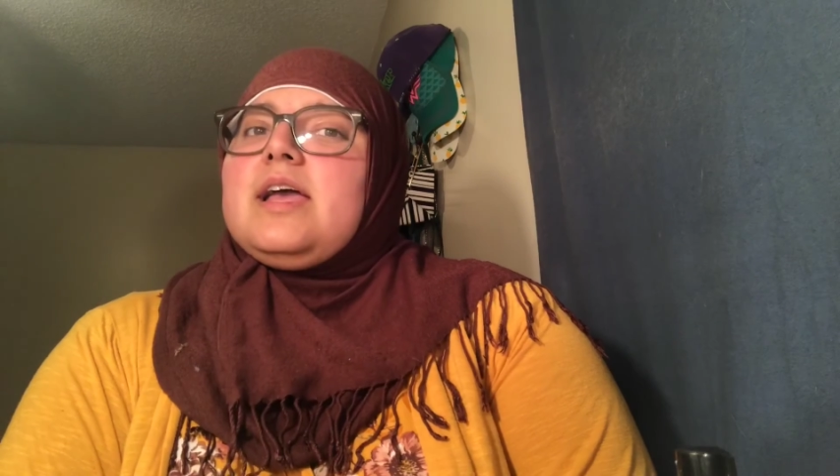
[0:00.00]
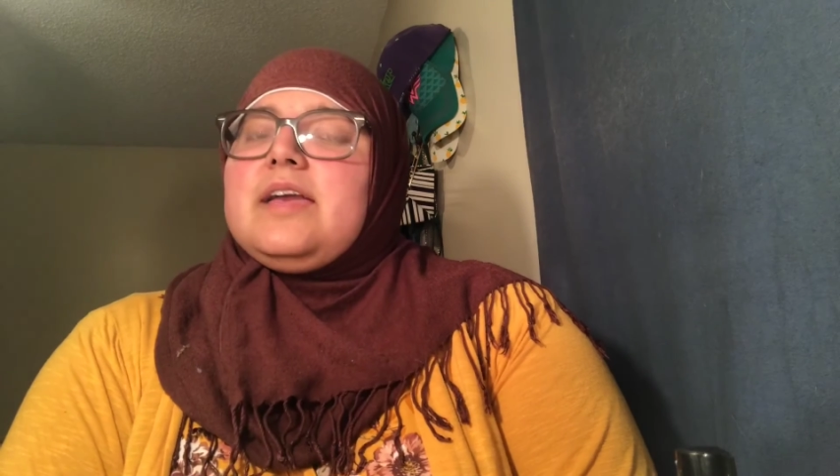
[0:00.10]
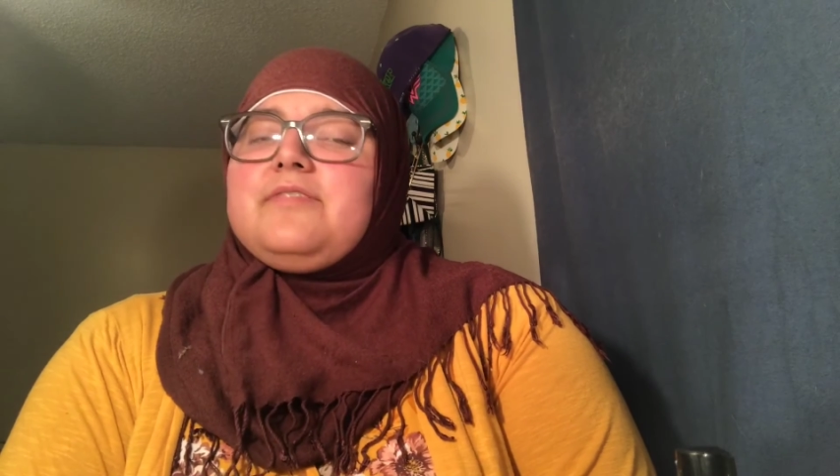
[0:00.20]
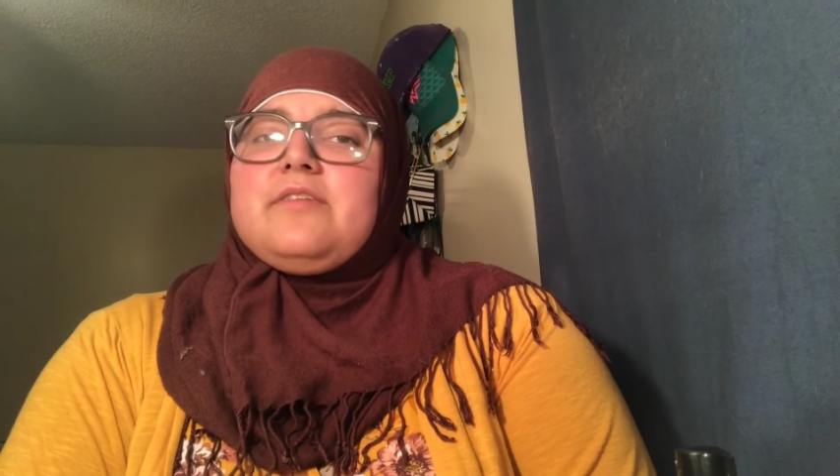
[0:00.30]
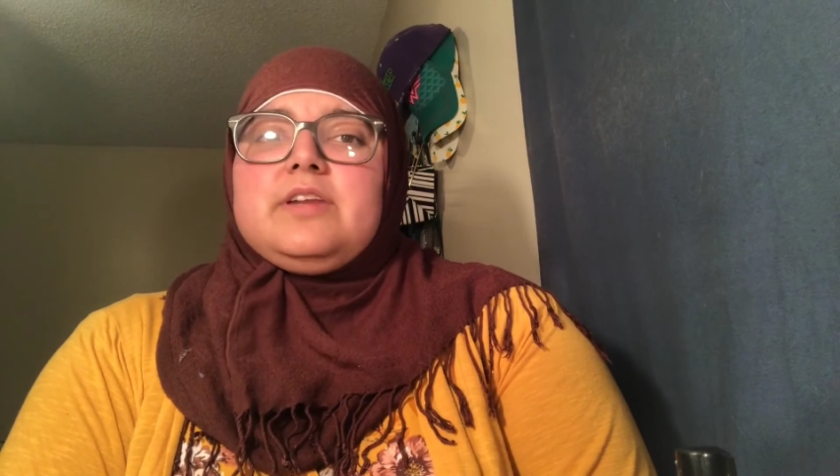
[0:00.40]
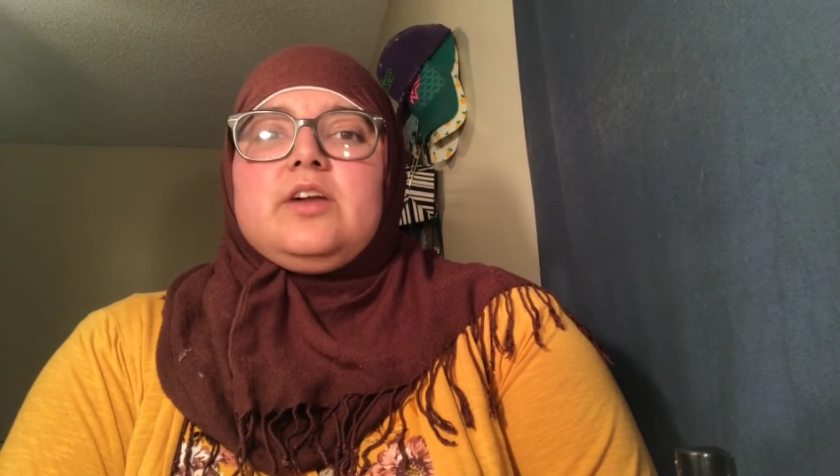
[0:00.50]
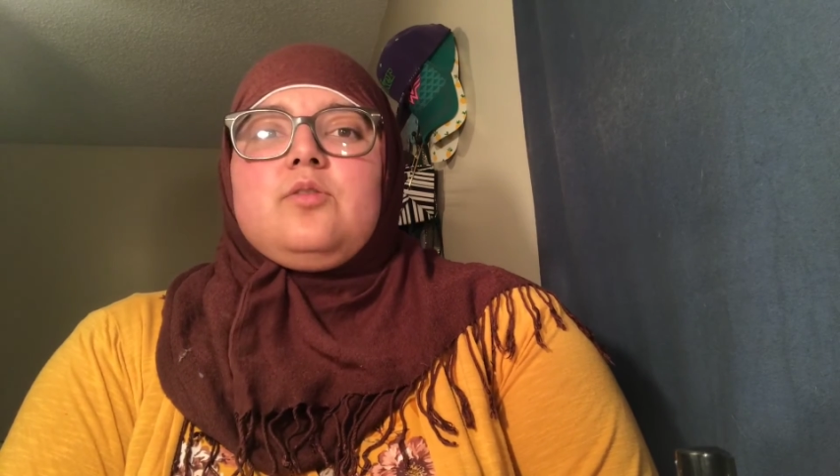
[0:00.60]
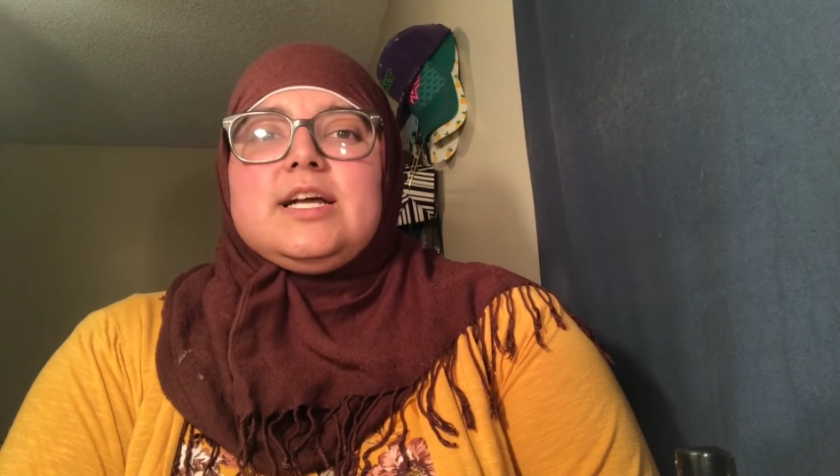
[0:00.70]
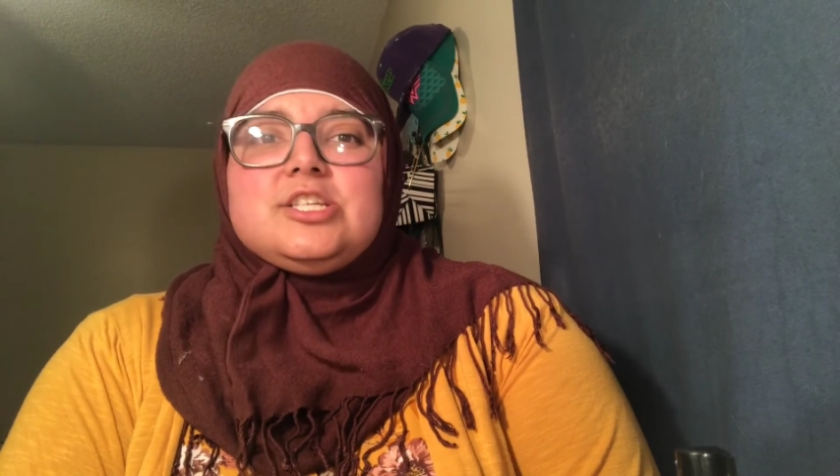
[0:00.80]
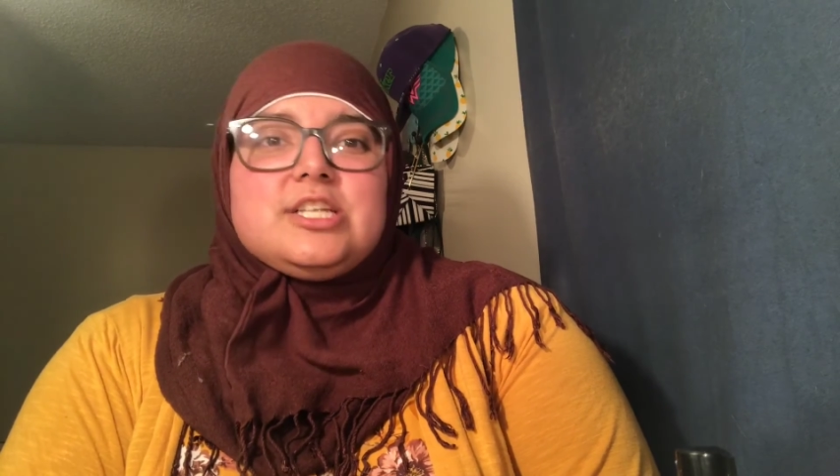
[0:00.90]
If you have any
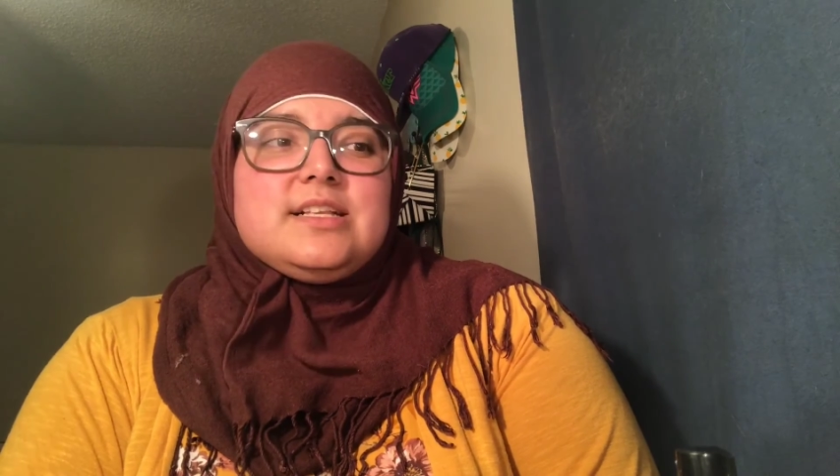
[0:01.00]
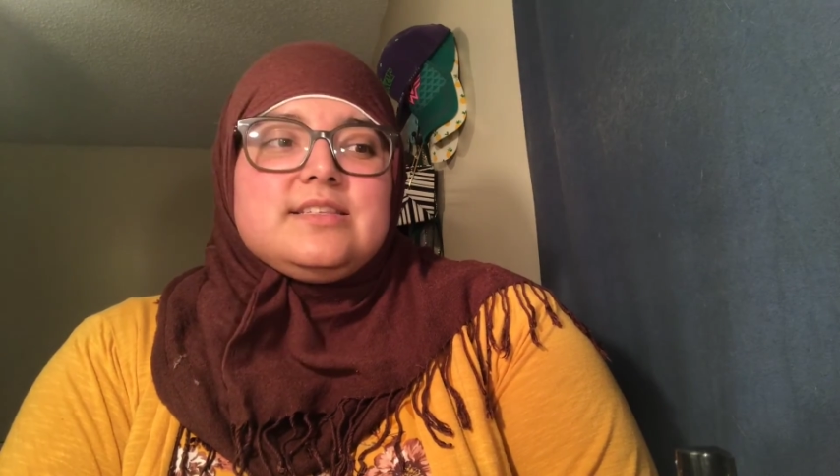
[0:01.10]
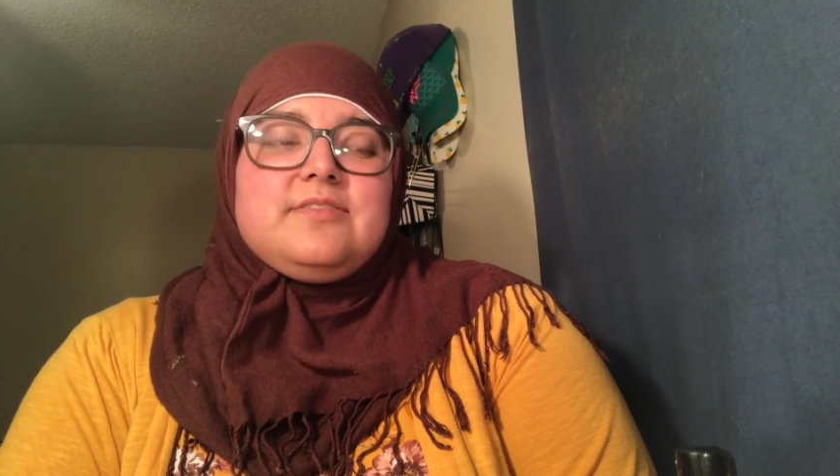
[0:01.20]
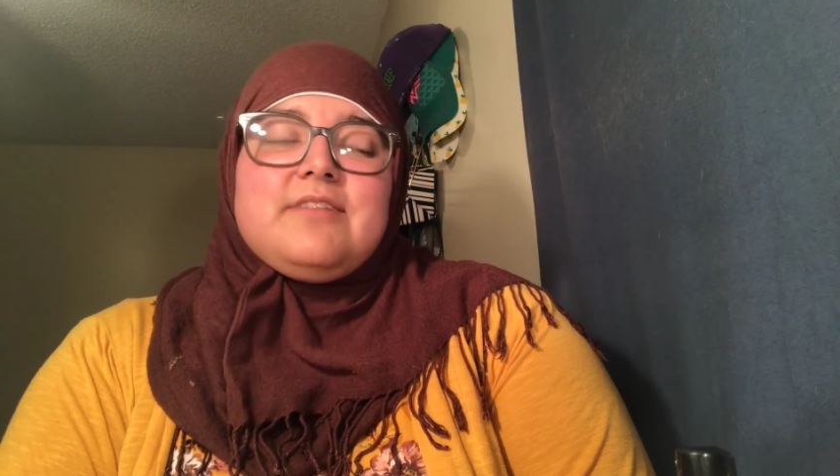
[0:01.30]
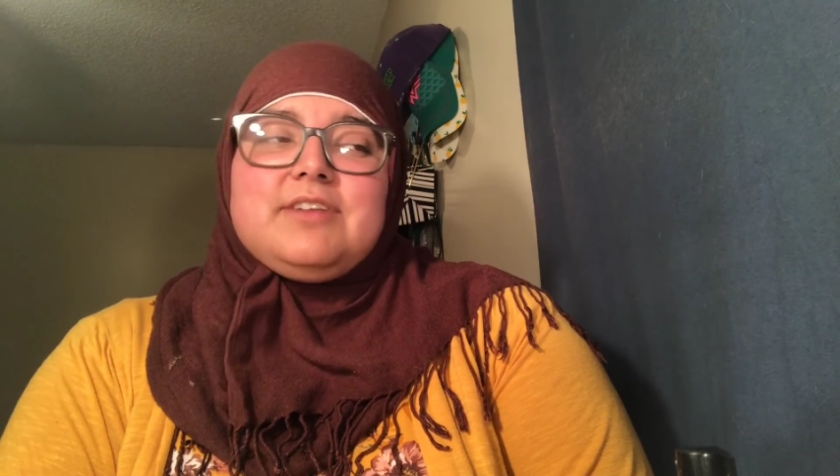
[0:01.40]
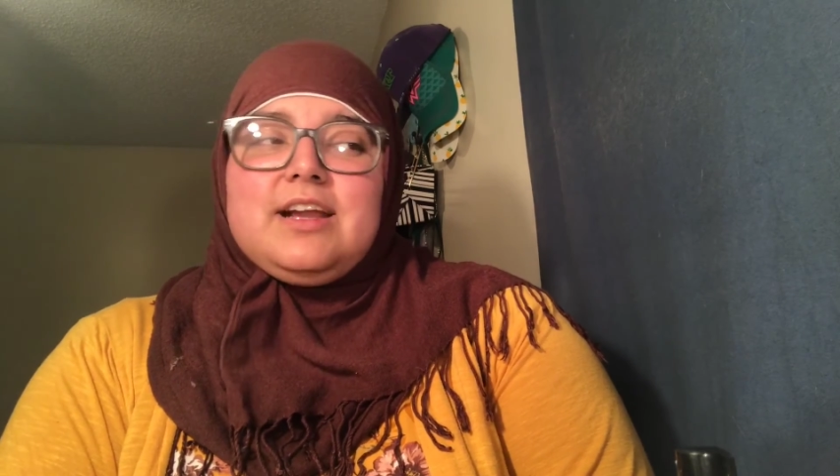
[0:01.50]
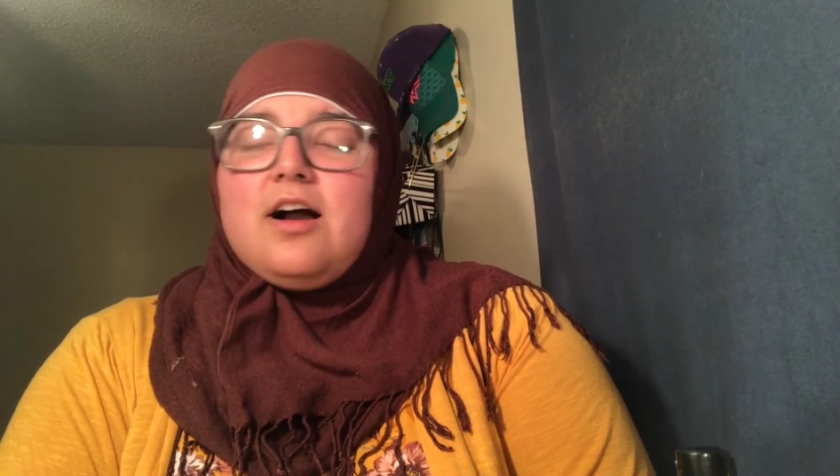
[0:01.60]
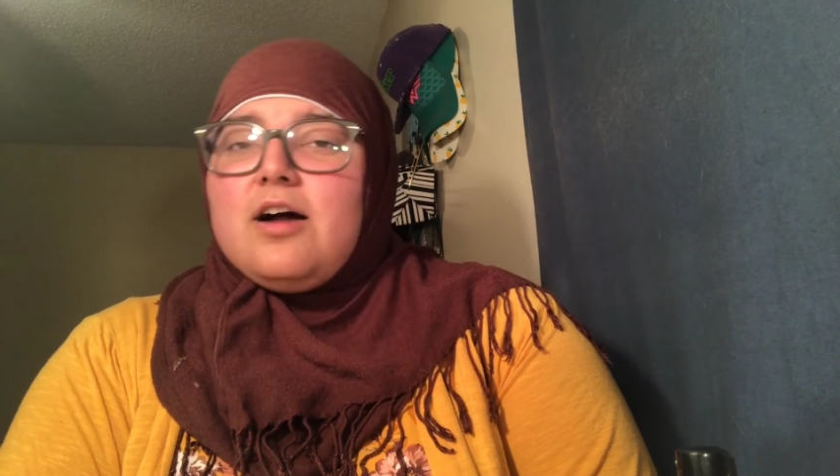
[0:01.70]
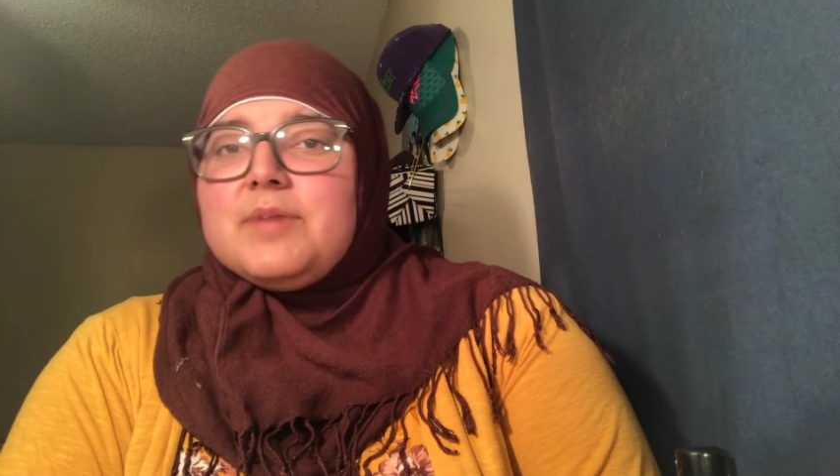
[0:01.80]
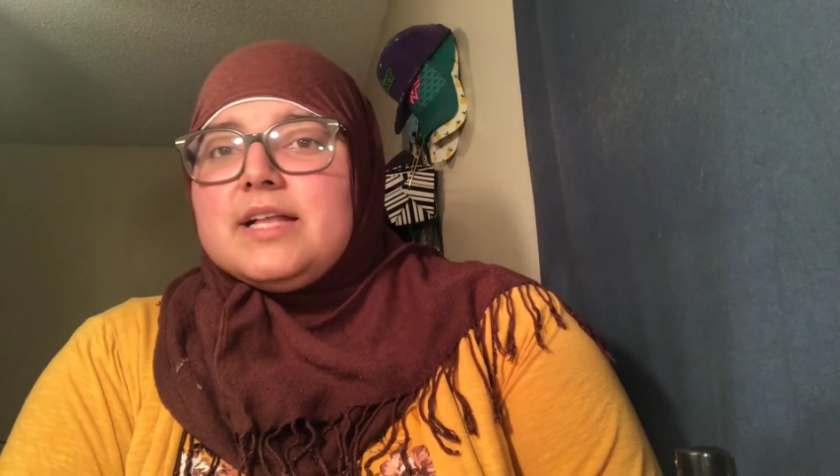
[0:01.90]
questions, if you have any
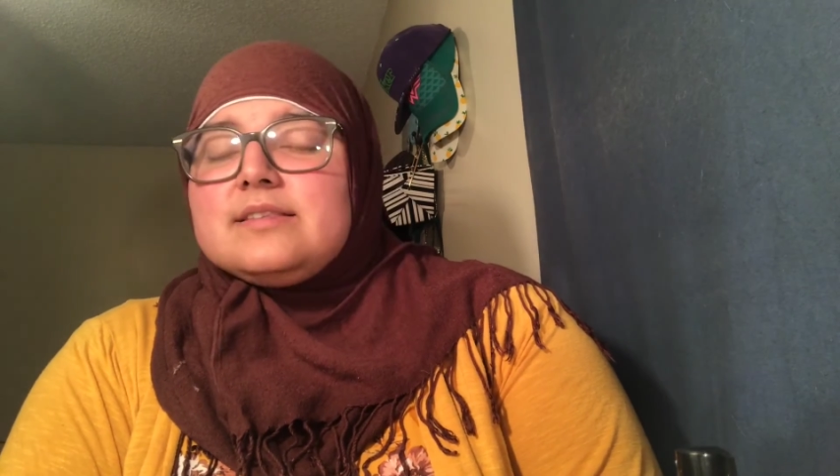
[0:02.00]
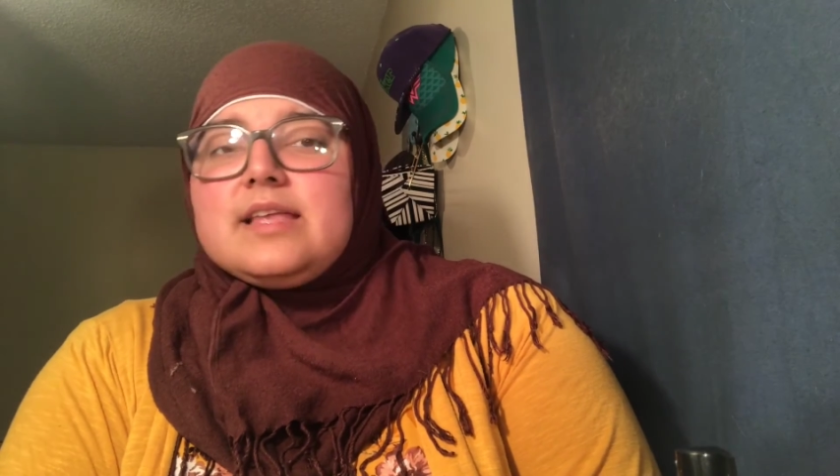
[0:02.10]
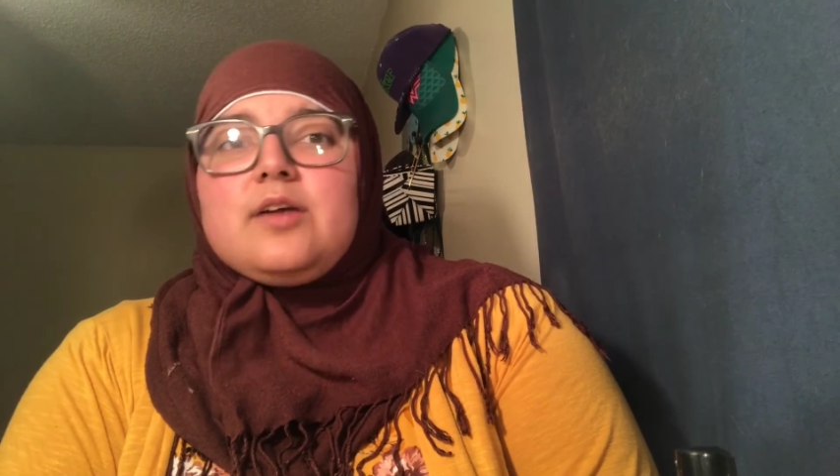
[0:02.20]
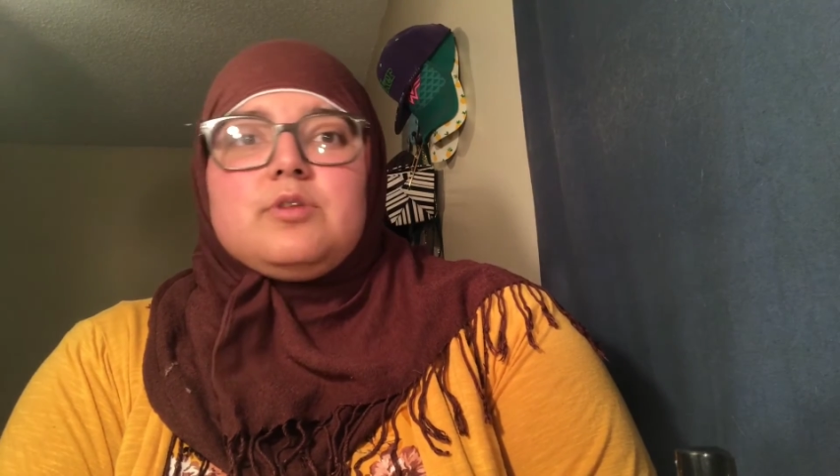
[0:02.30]
comments, like,